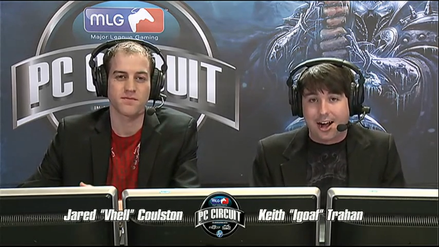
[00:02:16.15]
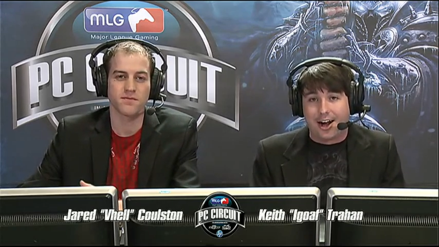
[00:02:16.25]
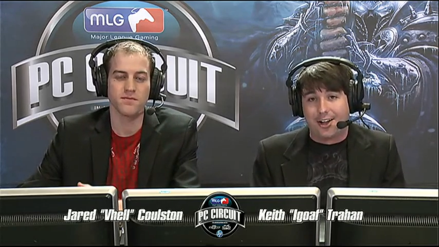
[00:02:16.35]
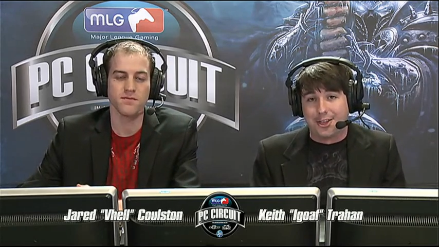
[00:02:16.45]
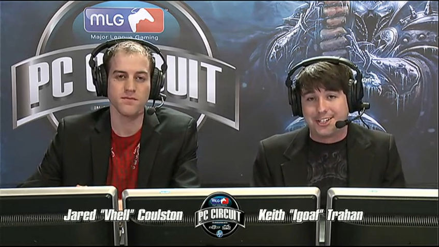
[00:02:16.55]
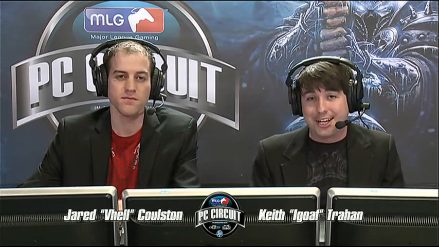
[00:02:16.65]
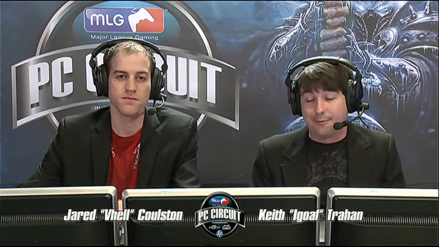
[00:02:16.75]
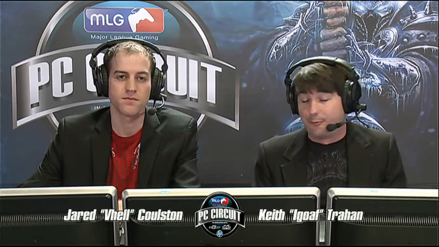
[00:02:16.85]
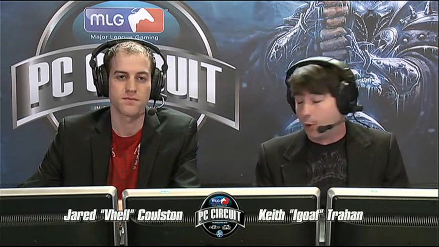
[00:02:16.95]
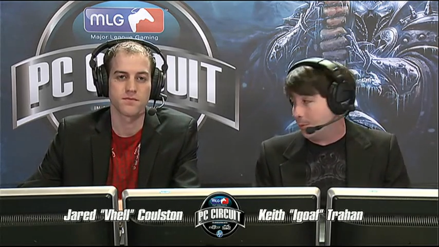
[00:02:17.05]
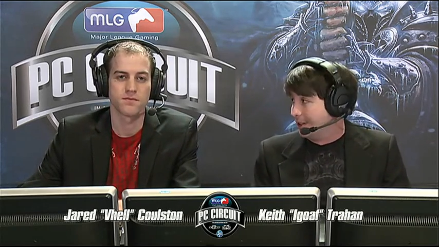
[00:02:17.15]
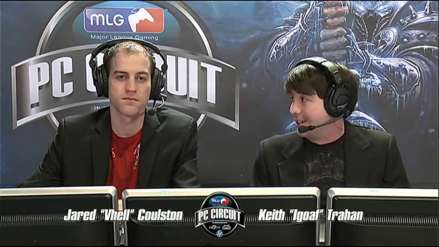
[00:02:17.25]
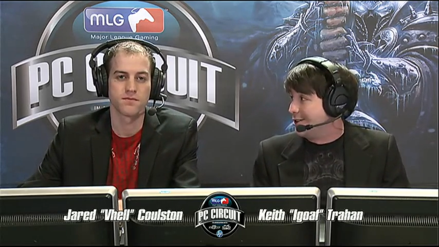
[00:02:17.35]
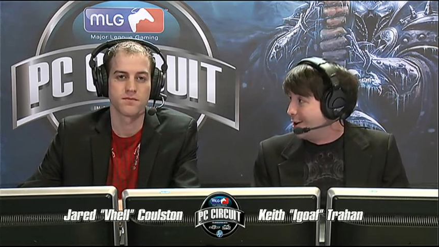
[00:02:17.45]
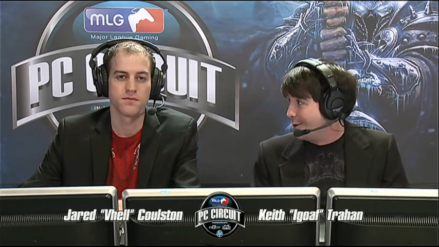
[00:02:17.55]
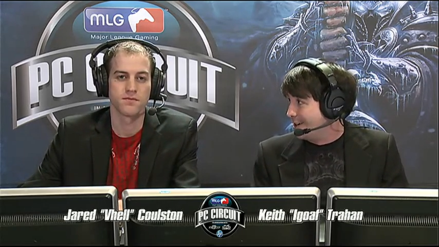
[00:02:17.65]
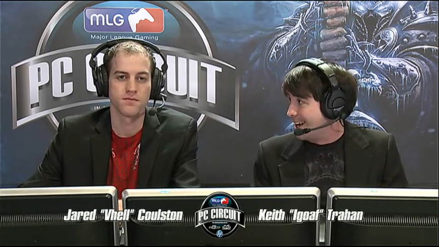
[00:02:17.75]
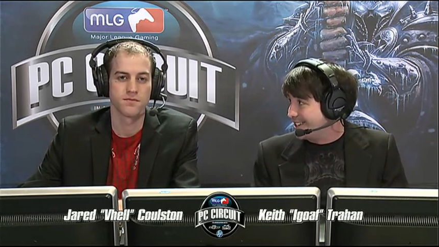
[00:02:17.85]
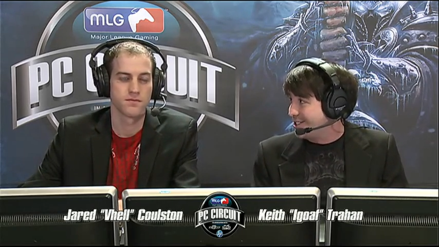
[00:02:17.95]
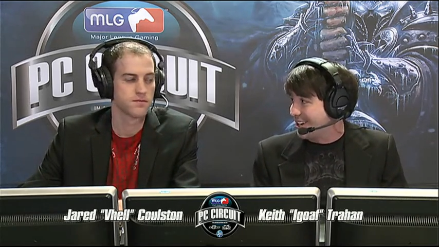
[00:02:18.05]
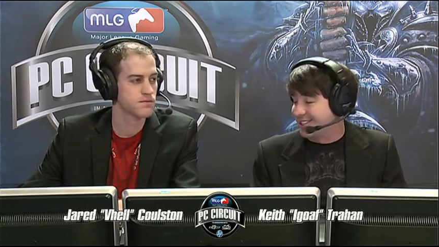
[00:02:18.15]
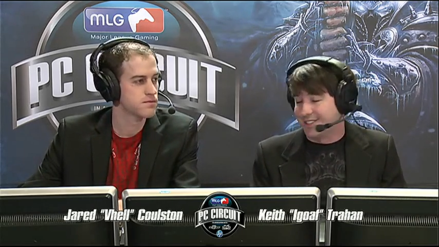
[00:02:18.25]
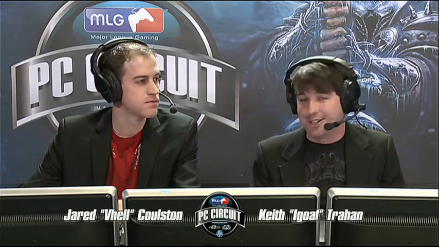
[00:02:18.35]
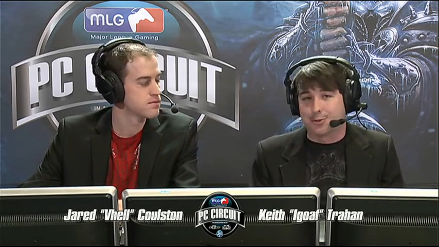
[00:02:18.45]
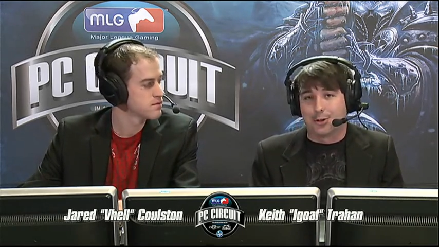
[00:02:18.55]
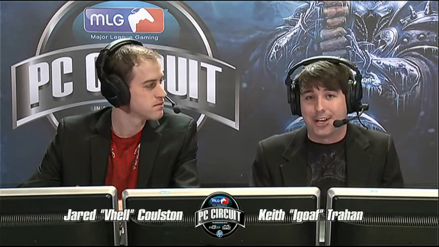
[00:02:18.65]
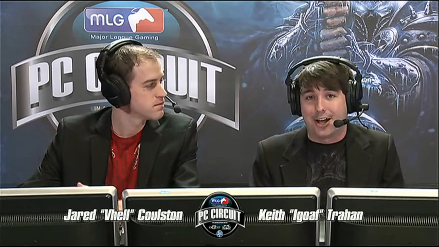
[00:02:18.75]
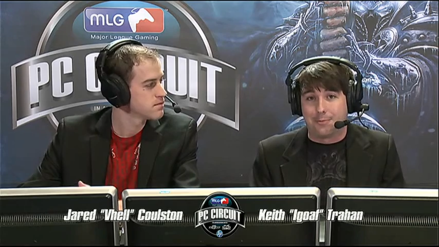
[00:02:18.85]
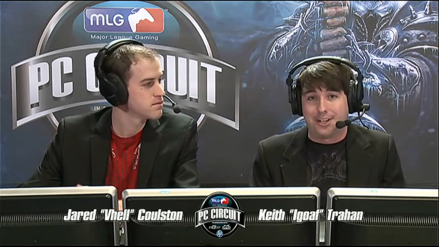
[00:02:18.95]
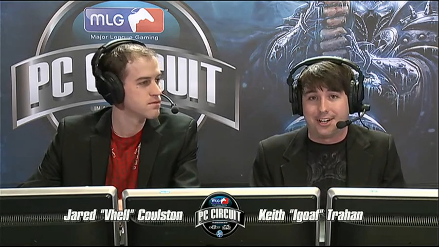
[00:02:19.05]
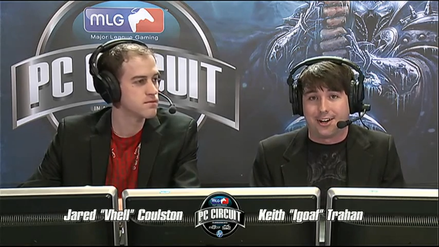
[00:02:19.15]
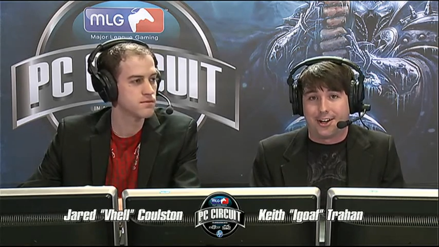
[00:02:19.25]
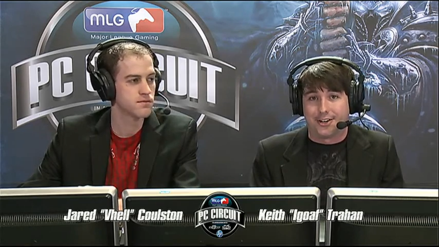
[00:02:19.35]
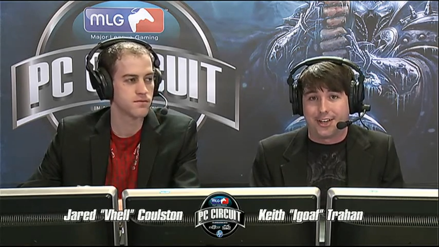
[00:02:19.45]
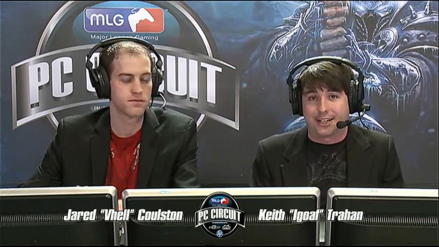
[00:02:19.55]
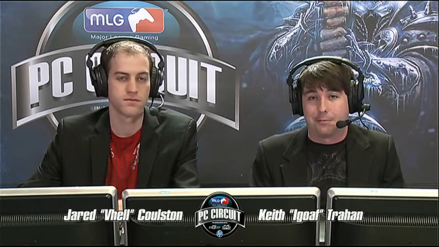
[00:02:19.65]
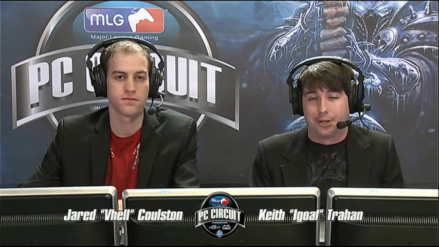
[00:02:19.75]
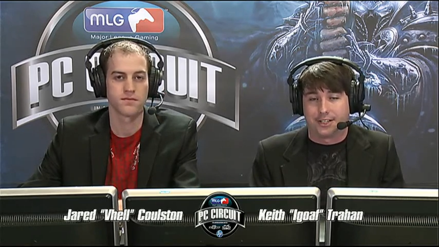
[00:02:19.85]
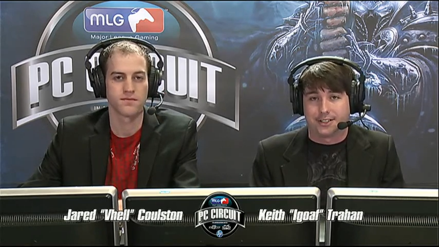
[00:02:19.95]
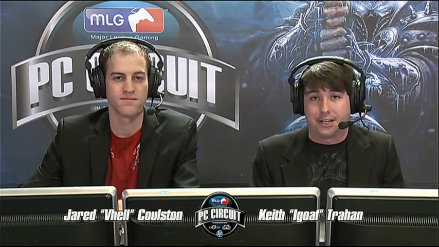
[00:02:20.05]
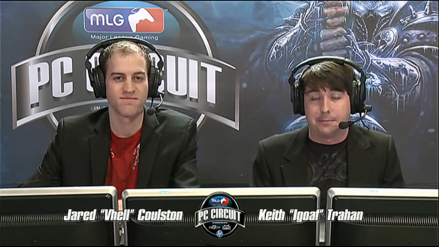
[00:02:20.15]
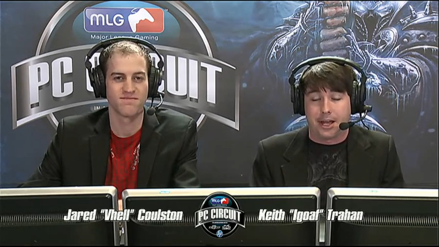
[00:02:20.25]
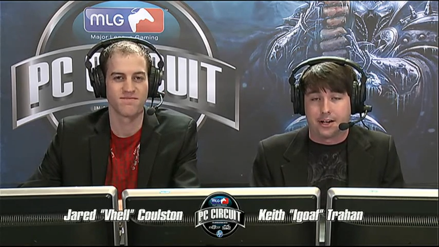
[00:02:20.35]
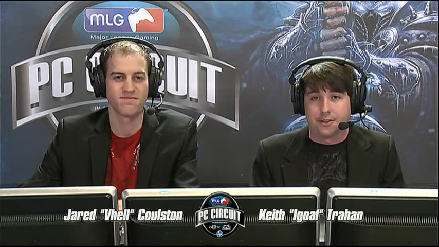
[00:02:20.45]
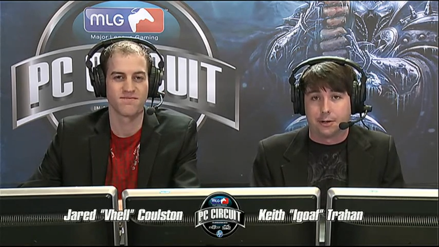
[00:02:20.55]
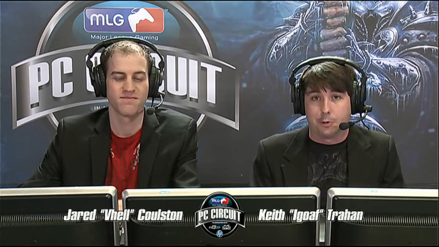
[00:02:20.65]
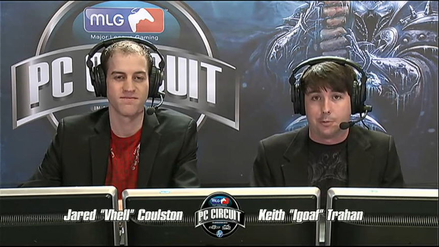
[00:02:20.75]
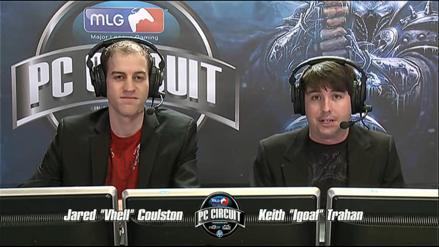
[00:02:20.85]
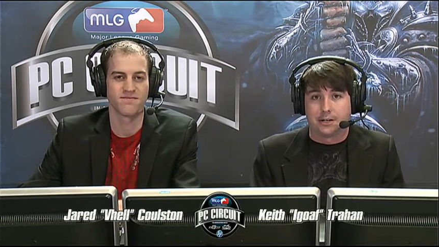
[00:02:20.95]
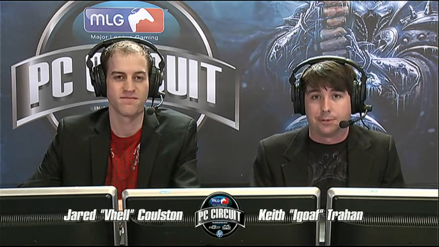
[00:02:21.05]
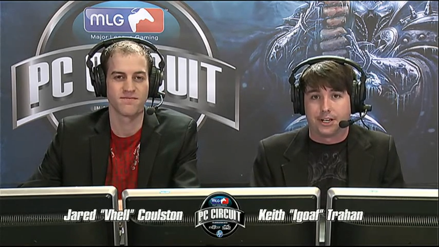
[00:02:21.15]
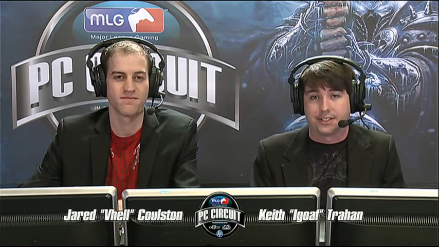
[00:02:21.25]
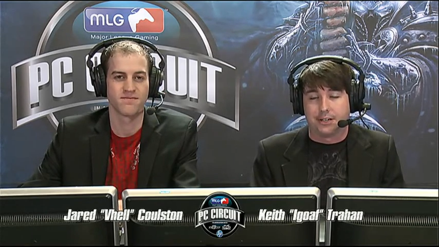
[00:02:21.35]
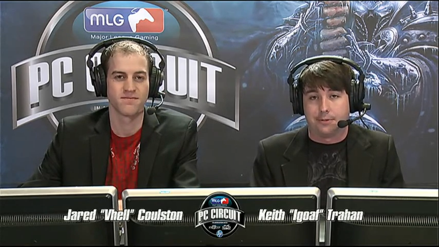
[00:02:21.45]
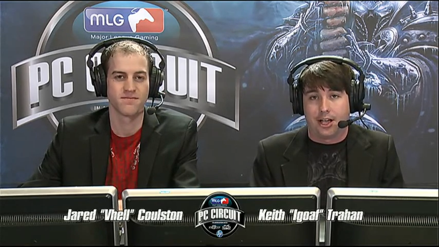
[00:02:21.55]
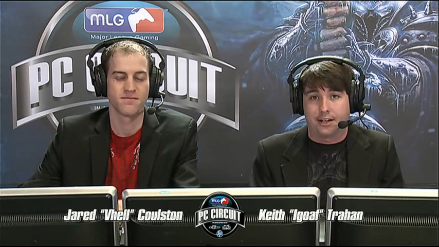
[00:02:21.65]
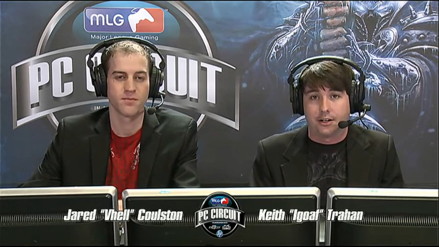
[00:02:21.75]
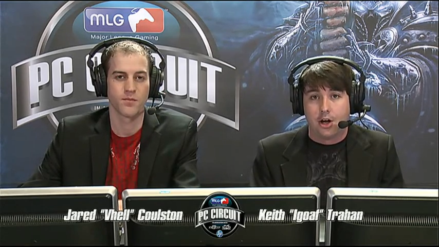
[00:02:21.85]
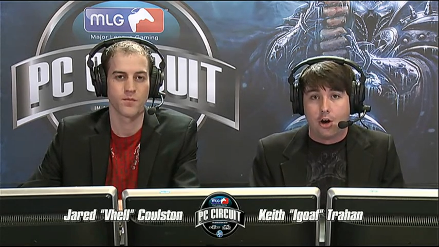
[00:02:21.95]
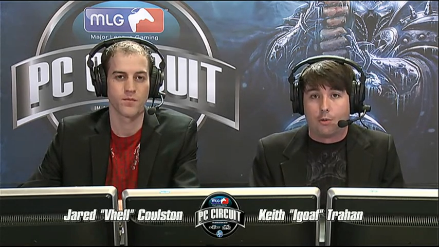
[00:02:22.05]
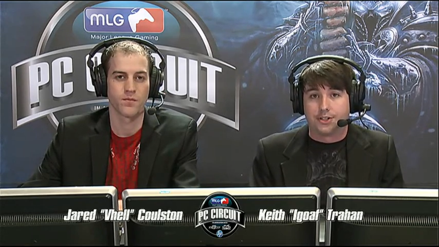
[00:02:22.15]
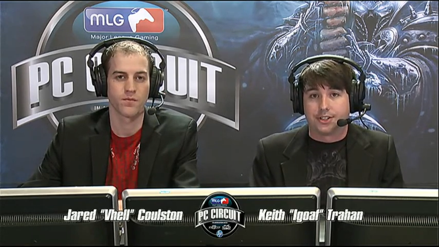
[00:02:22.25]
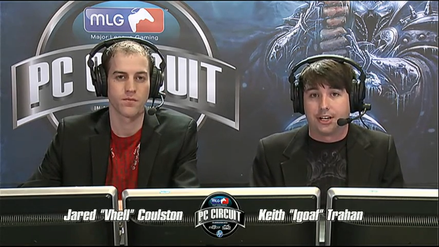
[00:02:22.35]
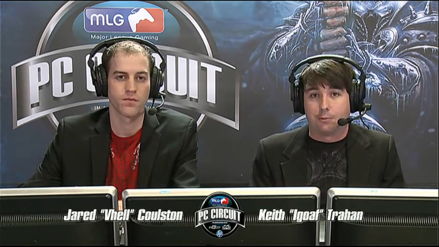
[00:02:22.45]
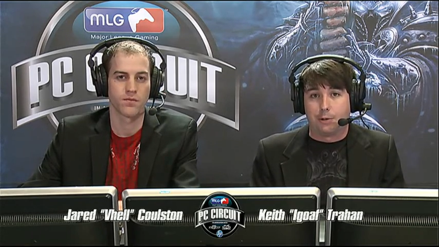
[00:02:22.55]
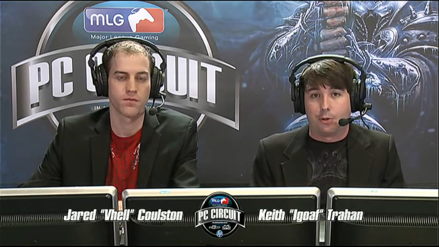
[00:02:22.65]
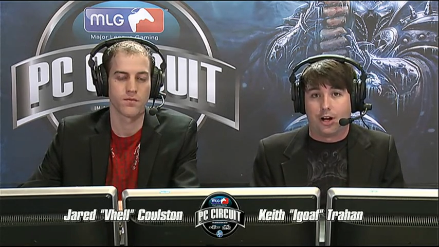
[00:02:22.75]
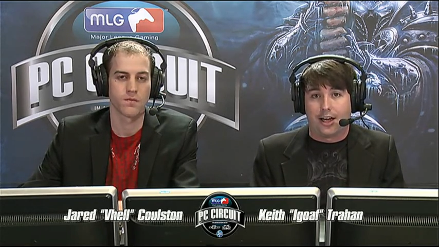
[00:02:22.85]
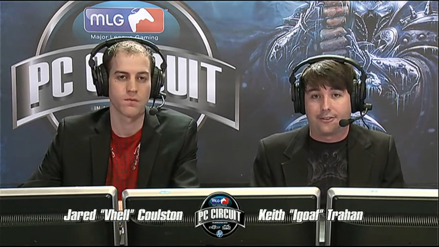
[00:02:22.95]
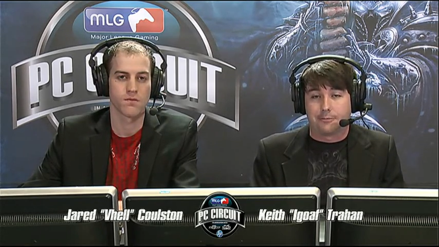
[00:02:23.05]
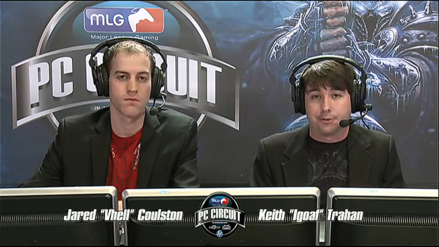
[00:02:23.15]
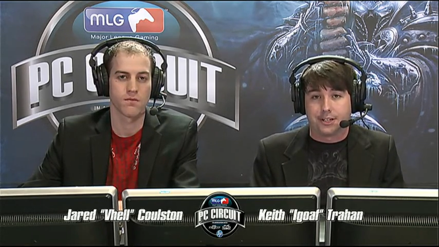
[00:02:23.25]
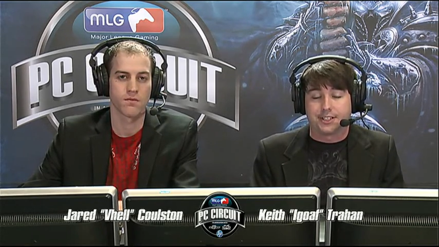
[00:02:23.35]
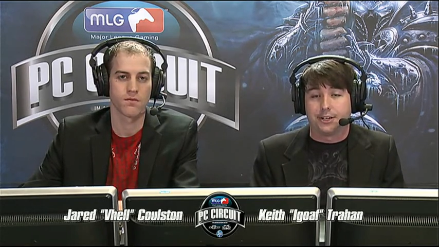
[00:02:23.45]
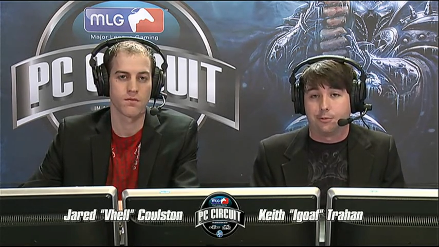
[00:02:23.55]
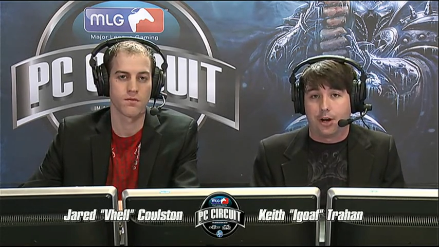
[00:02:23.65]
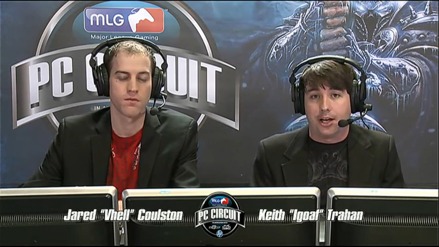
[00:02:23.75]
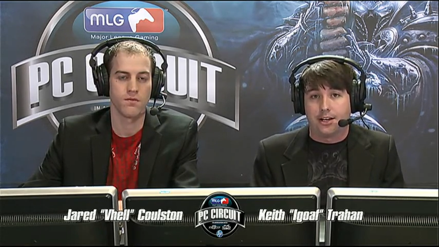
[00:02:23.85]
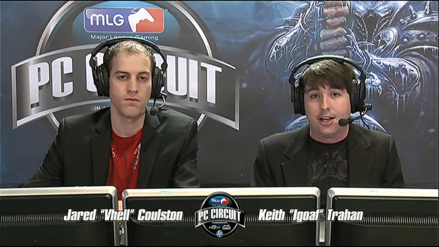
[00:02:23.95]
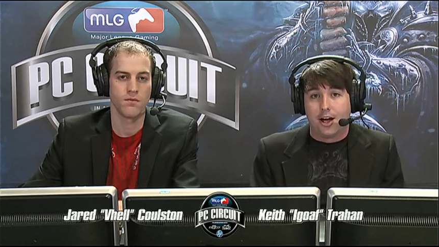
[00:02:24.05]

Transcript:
Speaker 1: Uh, the team formerly known as Check Six will now be here under that Complexity banner. They will be Complexity Black. Once again, we will have Complexity Red